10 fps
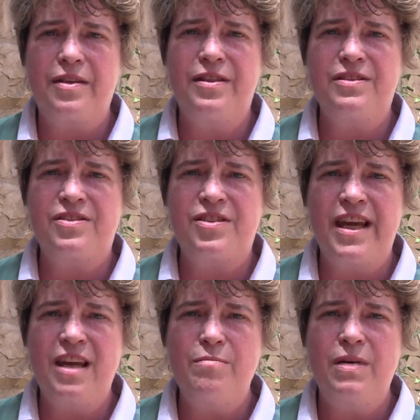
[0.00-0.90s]
the
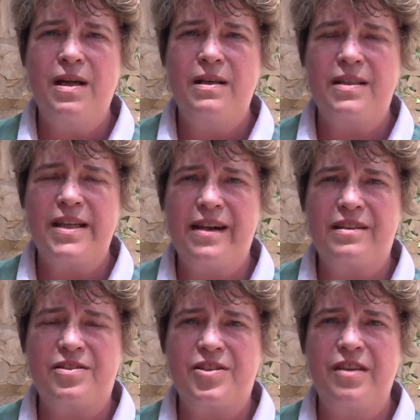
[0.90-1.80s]
same
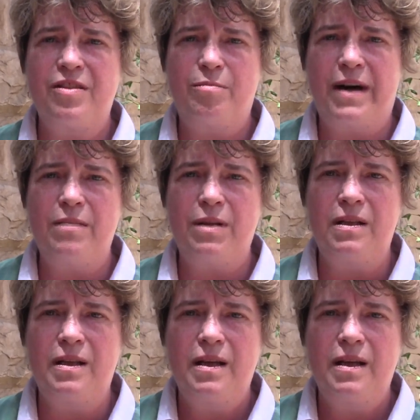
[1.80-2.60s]
texts in the Bible.